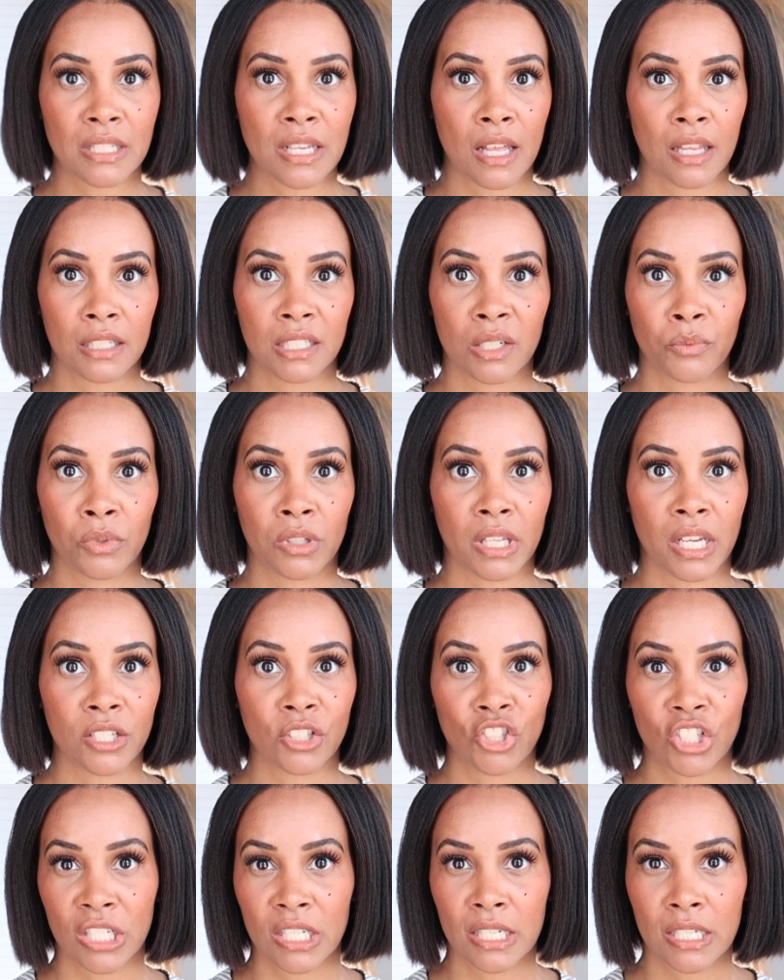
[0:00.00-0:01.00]
style it up with like
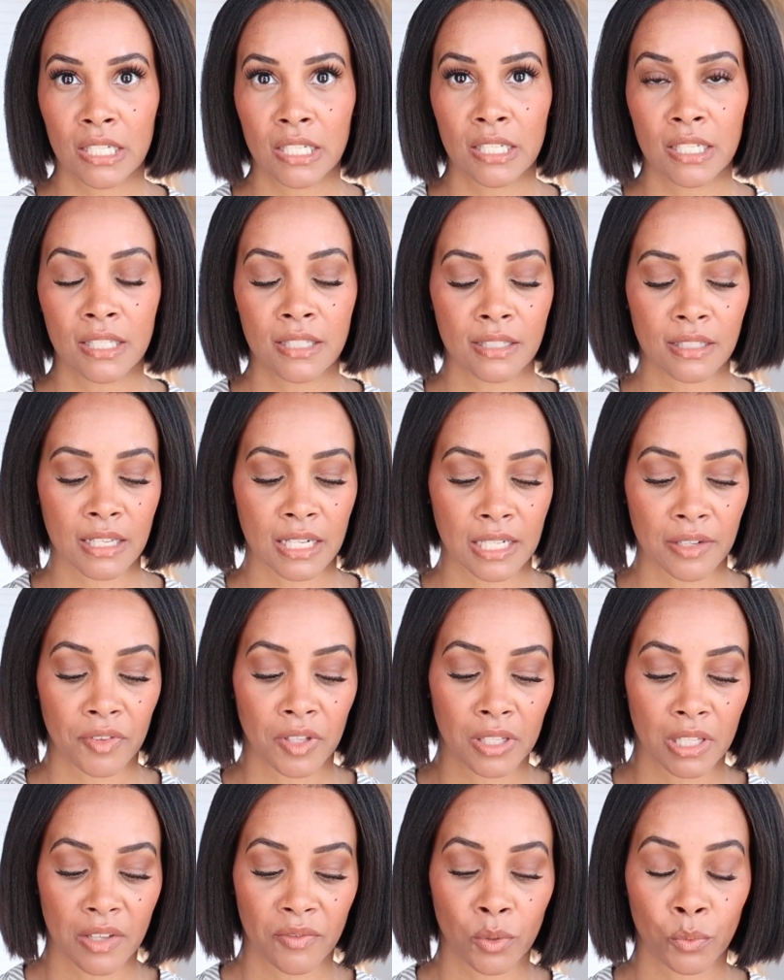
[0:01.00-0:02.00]
jeans I
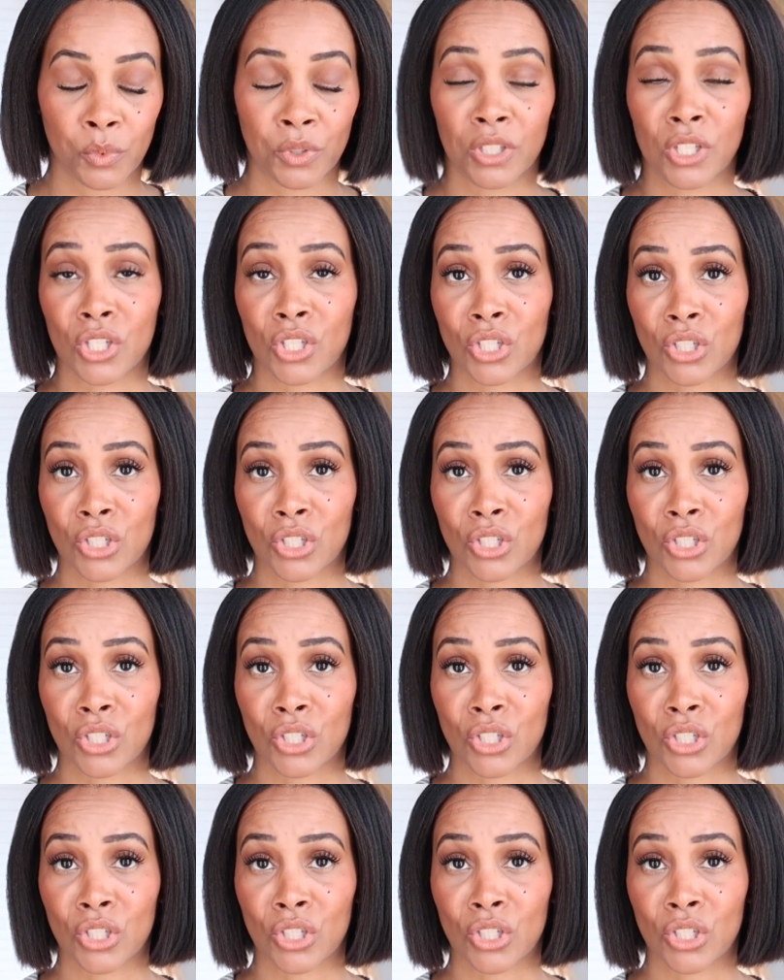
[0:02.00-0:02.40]
definitely love it with this